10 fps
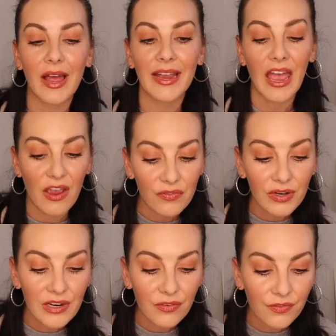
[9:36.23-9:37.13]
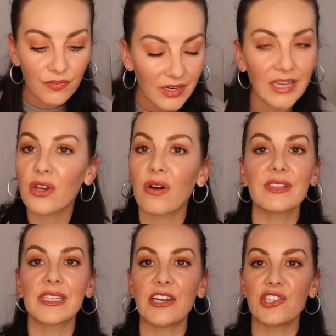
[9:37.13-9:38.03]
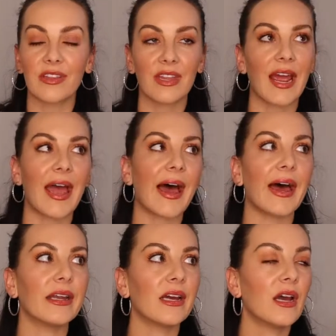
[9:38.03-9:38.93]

like every fucking conversation that I had,